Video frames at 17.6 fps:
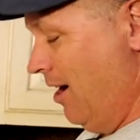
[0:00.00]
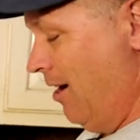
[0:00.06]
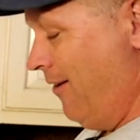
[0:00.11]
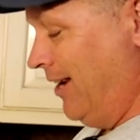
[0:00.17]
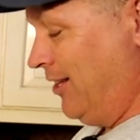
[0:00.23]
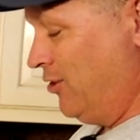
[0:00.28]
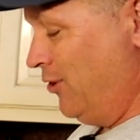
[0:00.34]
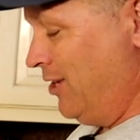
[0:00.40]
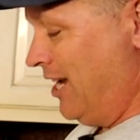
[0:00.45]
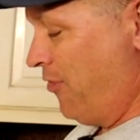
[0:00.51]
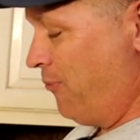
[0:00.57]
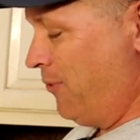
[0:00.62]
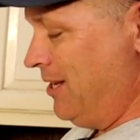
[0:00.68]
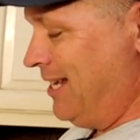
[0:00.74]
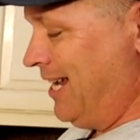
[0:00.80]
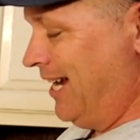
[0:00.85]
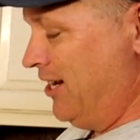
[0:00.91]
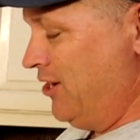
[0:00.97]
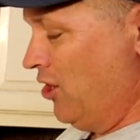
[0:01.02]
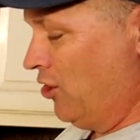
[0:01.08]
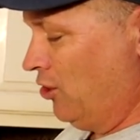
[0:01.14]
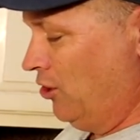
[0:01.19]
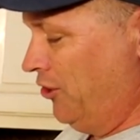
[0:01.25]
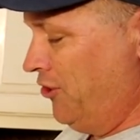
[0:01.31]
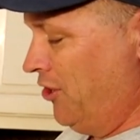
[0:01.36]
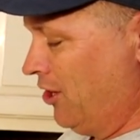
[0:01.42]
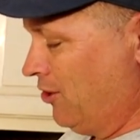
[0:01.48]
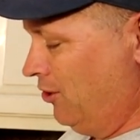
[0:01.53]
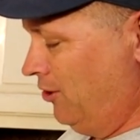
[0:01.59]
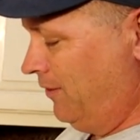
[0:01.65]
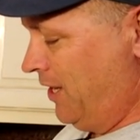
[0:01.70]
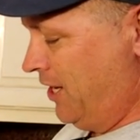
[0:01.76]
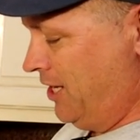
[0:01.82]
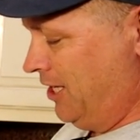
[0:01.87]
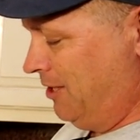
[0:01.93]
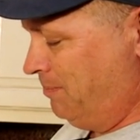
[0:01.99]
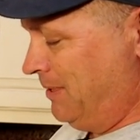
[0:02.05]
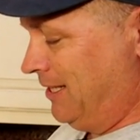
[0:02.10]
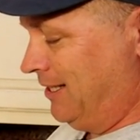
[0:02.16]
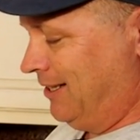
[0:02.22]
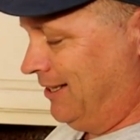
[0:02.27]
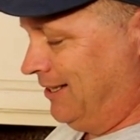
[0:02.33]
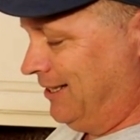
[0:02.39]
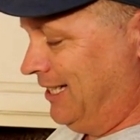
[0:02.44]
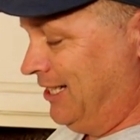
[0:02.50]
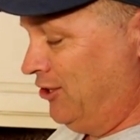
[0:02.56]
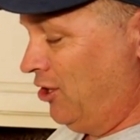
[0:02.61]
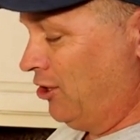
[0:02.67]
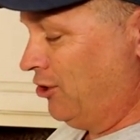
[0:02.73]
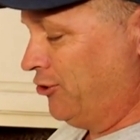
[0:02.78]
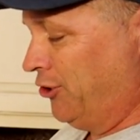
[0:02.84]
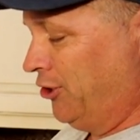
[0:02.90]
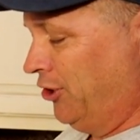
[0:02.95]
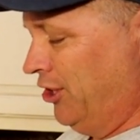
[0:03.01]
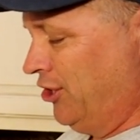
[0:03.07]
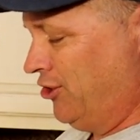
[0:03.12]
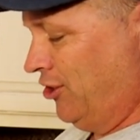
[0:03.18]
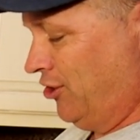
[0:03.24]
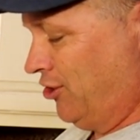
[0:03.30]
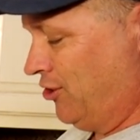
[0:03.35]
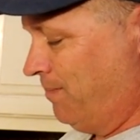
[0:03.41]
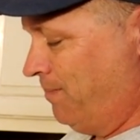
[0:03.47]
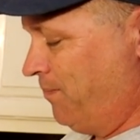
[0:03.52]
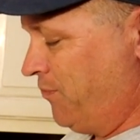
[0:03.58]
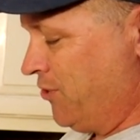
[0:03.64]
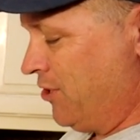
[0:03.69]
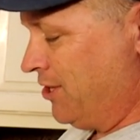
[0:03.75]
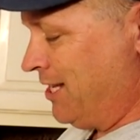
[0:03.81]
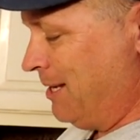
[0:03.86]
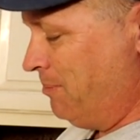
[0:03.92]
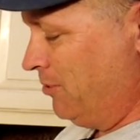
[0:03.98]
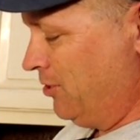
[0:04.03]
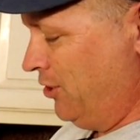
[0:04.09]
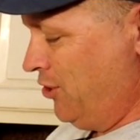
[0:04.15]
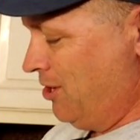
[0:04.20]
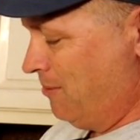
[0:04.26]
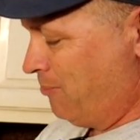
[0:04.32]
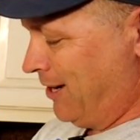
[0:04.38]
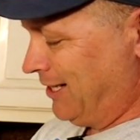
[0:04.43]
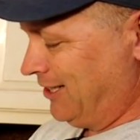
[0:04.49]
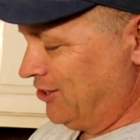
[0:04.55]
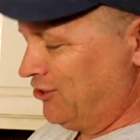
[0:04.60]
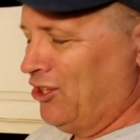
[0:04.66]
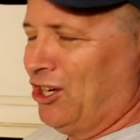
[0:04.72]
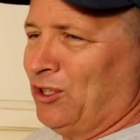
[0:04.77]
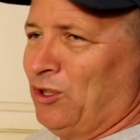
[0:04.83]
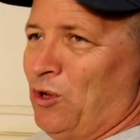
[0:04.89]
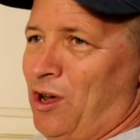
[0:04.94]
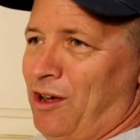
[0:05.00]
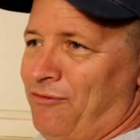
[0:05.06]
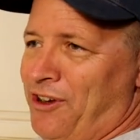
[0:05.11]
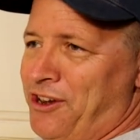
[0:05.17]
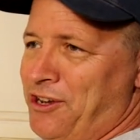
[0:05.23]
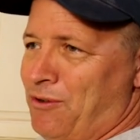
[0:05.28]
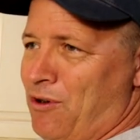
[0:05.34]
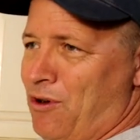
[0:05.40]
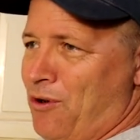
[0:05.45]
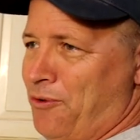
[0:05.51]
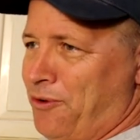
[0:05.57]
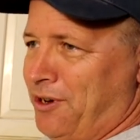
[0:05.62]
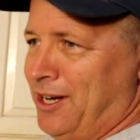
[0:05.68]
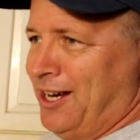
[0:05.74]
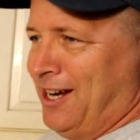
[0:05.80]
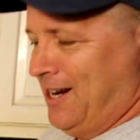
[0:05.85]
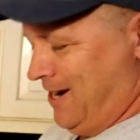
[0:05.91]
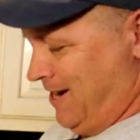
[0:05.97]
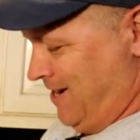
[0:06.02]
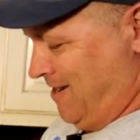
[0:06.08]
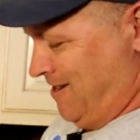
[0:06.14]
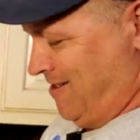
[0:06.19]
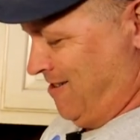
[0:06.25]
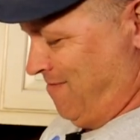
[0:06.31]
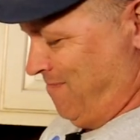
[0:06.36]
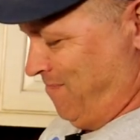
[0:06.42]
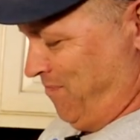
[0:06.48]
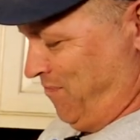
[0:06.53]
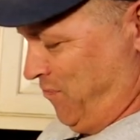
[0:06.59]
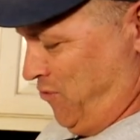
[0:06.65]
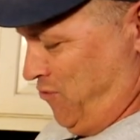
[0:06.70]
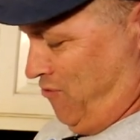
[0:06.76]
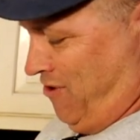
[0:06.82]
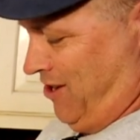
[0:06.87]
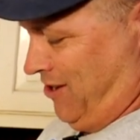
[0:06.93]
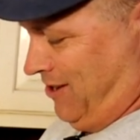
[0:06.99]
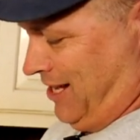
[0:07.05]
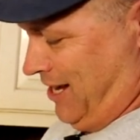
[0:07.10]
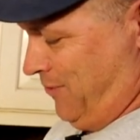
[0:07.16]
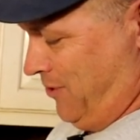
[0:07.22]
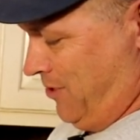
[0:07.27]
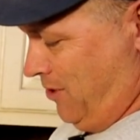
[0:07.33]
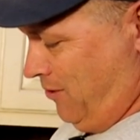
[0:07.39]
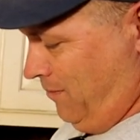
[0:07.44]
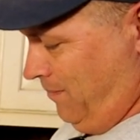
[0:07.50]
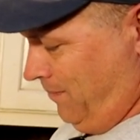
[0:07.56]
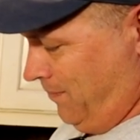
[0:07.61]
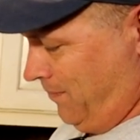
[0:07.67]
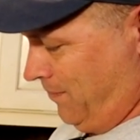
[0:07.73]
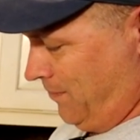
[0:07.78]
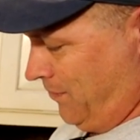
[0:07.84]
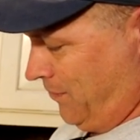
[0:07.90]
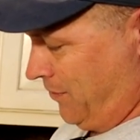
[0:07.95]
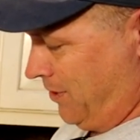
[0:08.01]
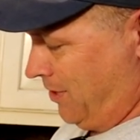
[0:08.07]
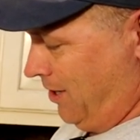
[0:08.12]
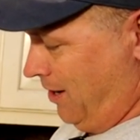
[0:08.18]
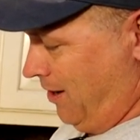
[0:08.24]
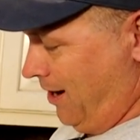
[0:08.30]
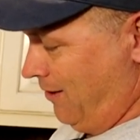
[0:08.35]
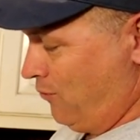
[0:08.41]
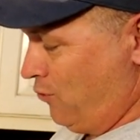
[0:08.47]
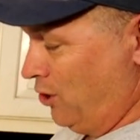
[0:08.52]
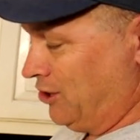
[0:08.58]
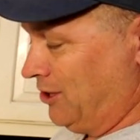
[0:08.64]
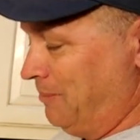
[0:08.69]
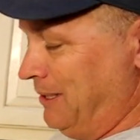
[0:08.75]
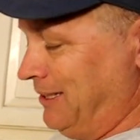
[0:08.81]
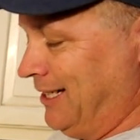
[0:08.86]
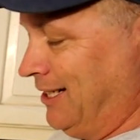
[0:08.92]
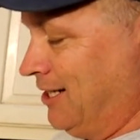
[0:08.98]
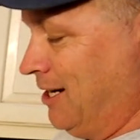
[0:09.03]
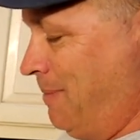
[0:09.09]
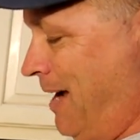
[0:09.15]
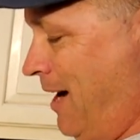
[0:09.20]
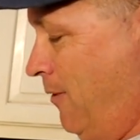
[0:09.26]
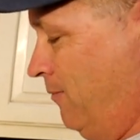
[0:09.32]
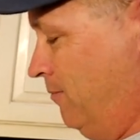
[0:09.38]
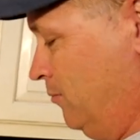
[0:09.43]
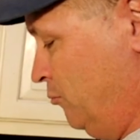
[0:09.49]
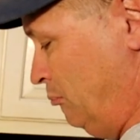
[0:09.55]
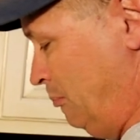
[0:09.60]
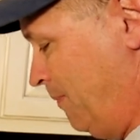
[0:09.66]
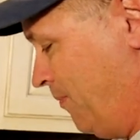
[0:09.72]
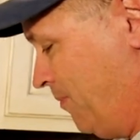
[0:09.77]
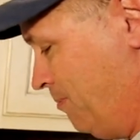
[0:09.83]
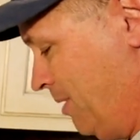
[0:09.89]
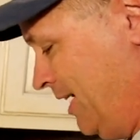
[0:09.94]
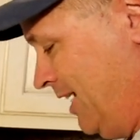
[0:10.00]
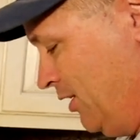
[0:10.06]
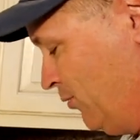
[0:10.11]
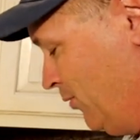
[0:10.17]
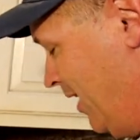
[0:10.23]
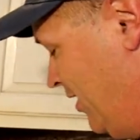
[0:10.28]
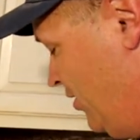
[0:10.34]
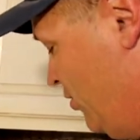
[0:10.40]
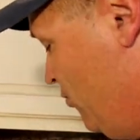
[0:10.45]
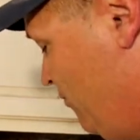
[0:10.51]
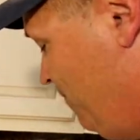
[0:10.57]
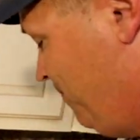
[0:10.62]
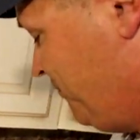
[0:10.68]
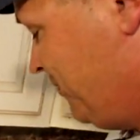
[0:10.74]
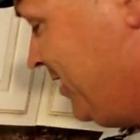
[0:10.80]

All right, so you got three, you got a knuckle, a knuckle, and this piece. These knuckles are delicious. Typically, you can break this knuckle off on your own. Ooh, there we go. All right, of course the meat didn't come out, but here's what I do.